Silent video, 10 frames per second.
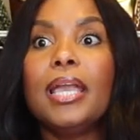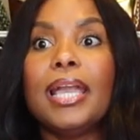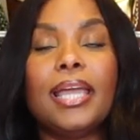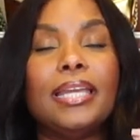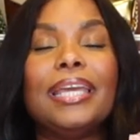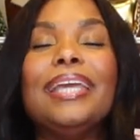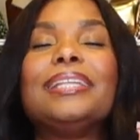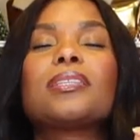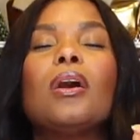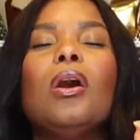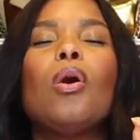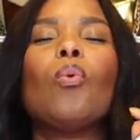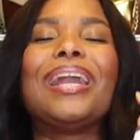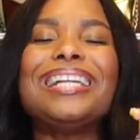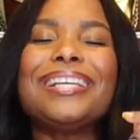And it's,
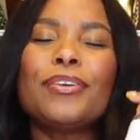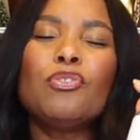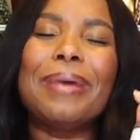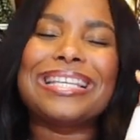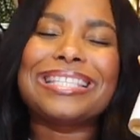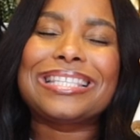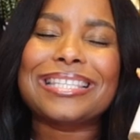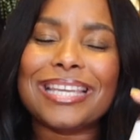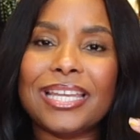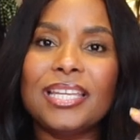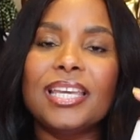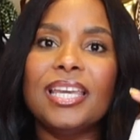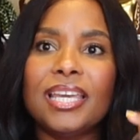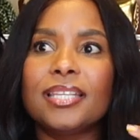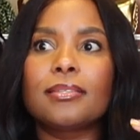when I tell you my skin
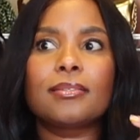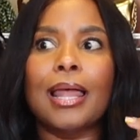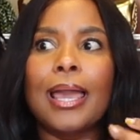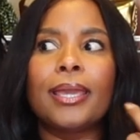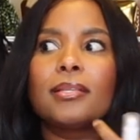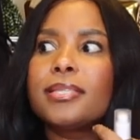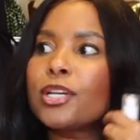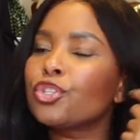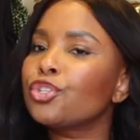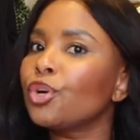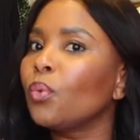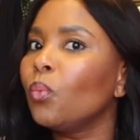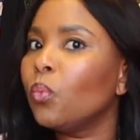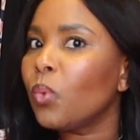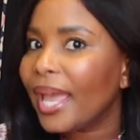is like texture
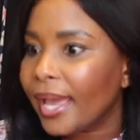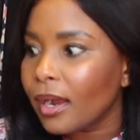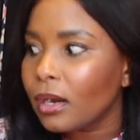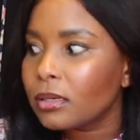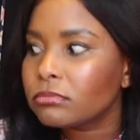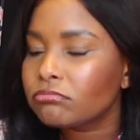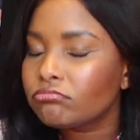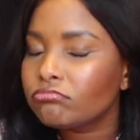wear.